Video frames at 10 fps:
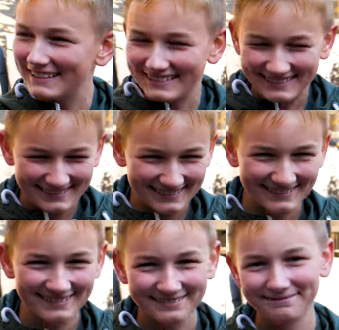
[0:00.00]

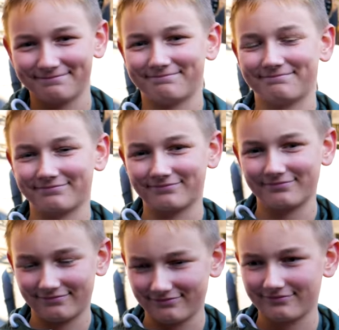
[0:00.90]

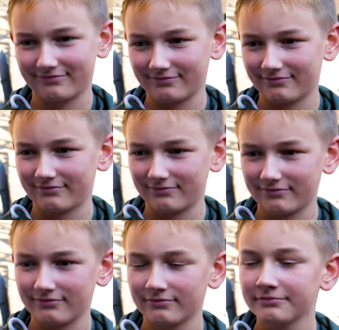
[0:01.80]

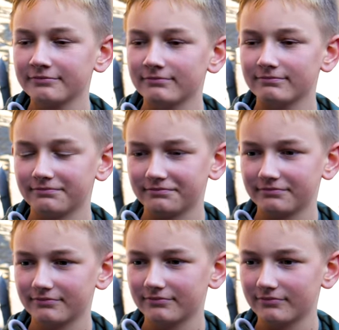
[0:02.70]

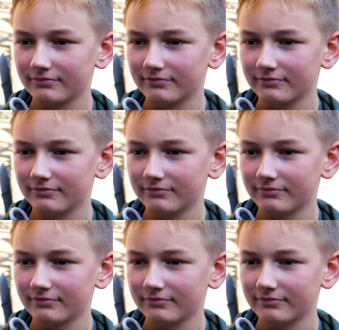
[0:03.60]
(silent)